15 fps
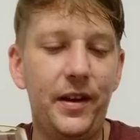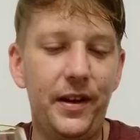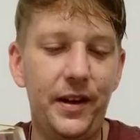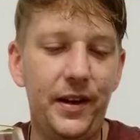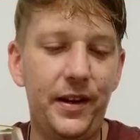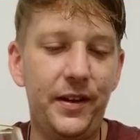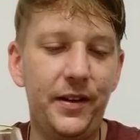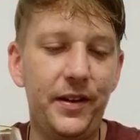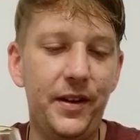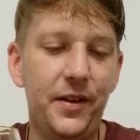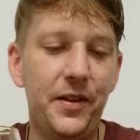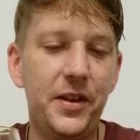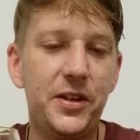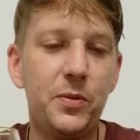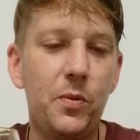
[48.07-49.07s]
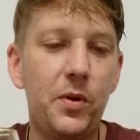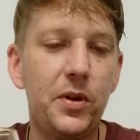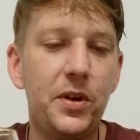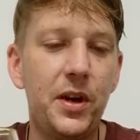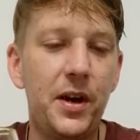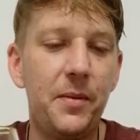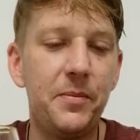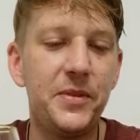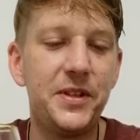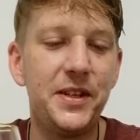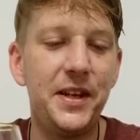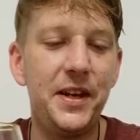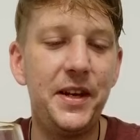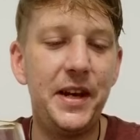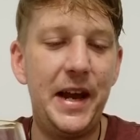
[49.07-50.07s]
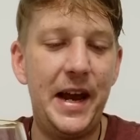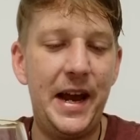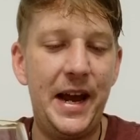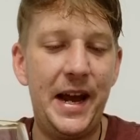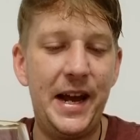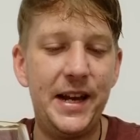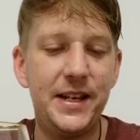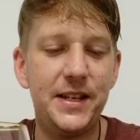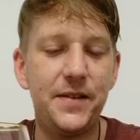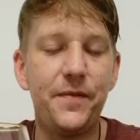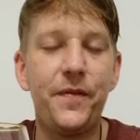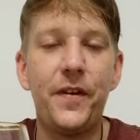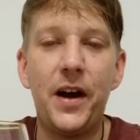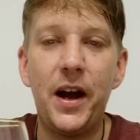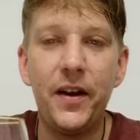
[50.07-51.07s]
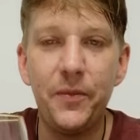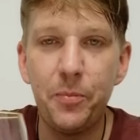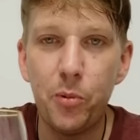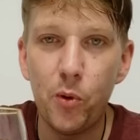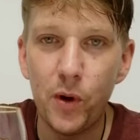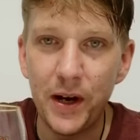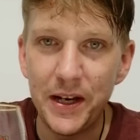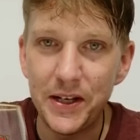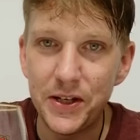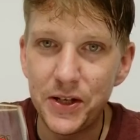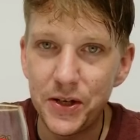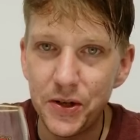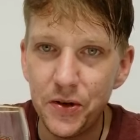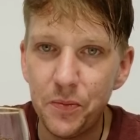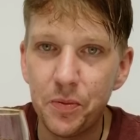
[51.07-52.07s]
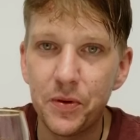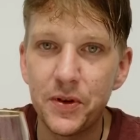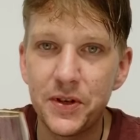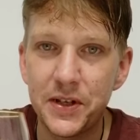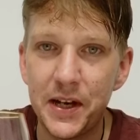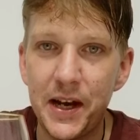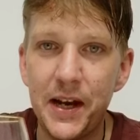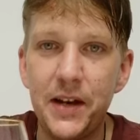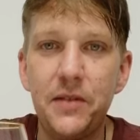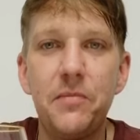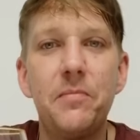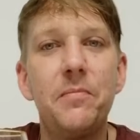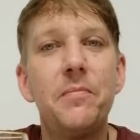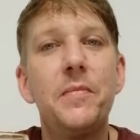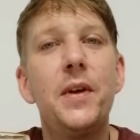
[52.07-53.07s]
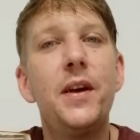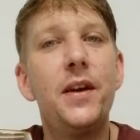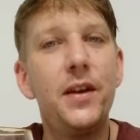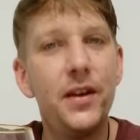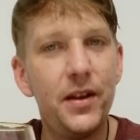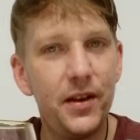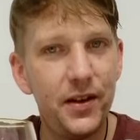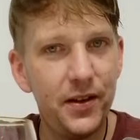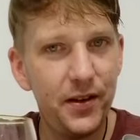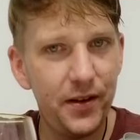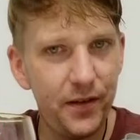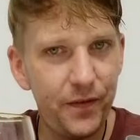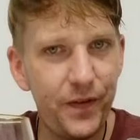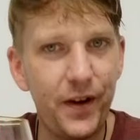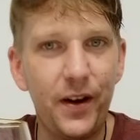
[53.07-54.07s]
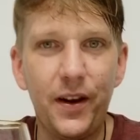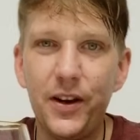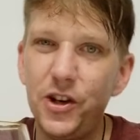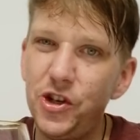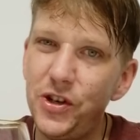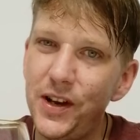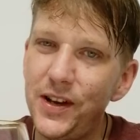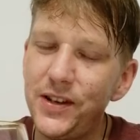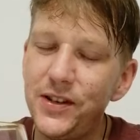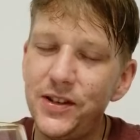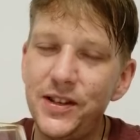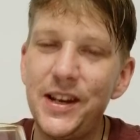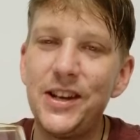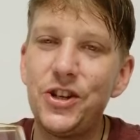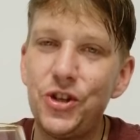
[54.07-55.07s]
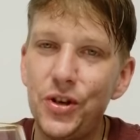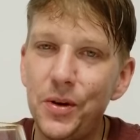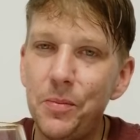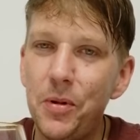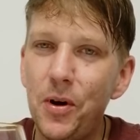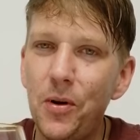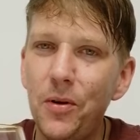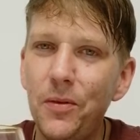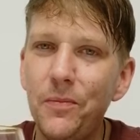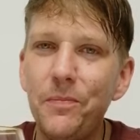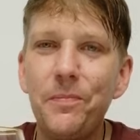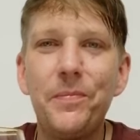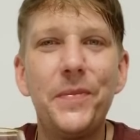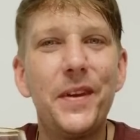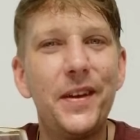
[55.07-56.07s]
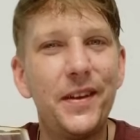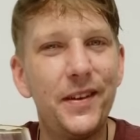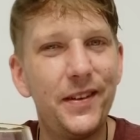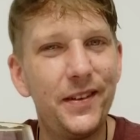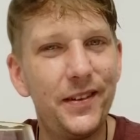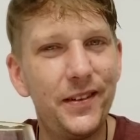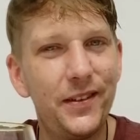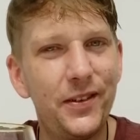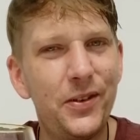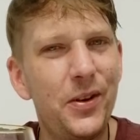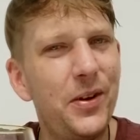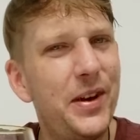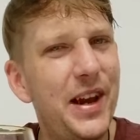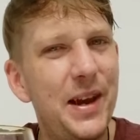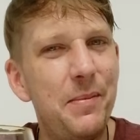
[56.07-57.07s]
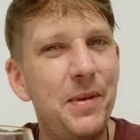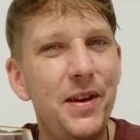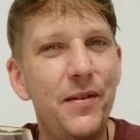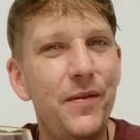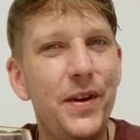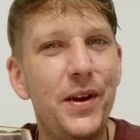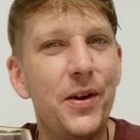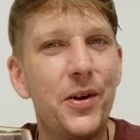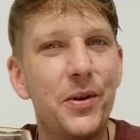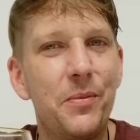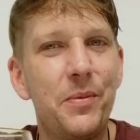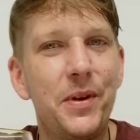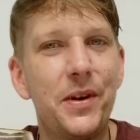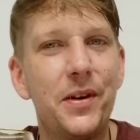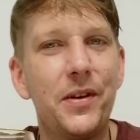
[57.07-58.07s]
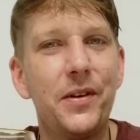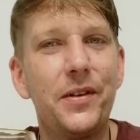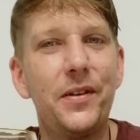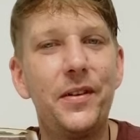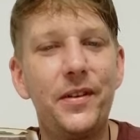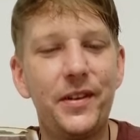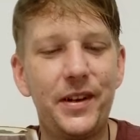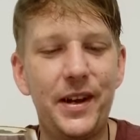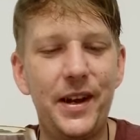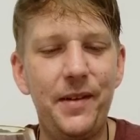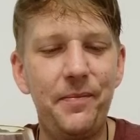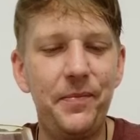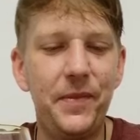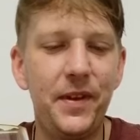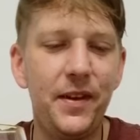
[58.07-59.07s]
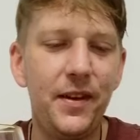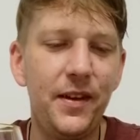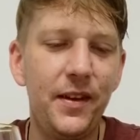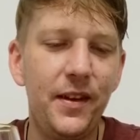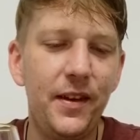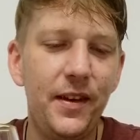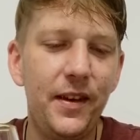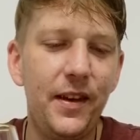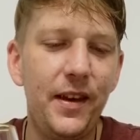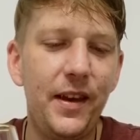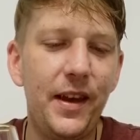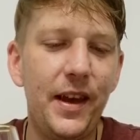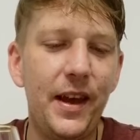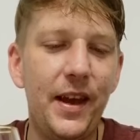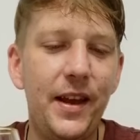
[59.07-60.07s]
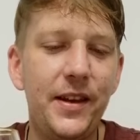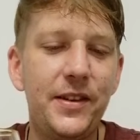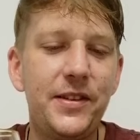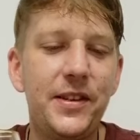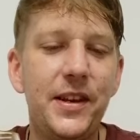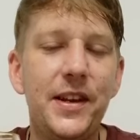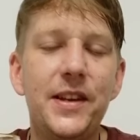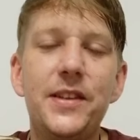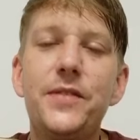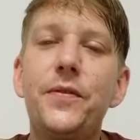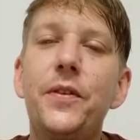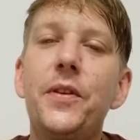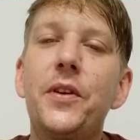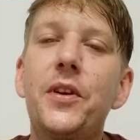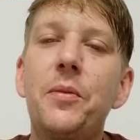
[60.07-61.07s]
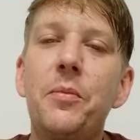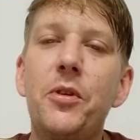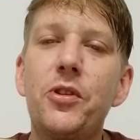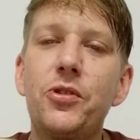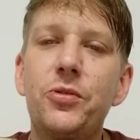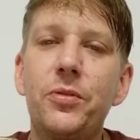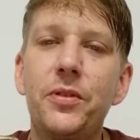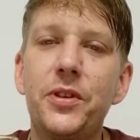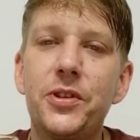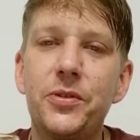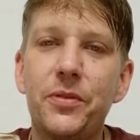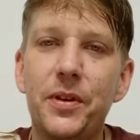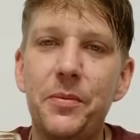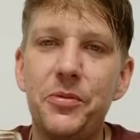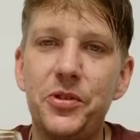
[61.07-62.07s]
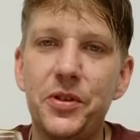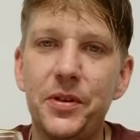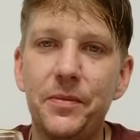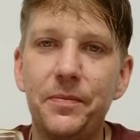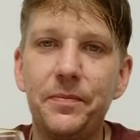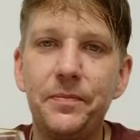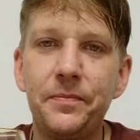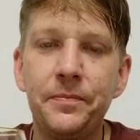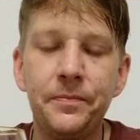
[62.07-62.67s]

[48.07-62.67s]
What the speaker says: And this one comes in at 5.2%. Fairly sessionable. Good ABV on a beer. Okay? And it says, for the commercial description,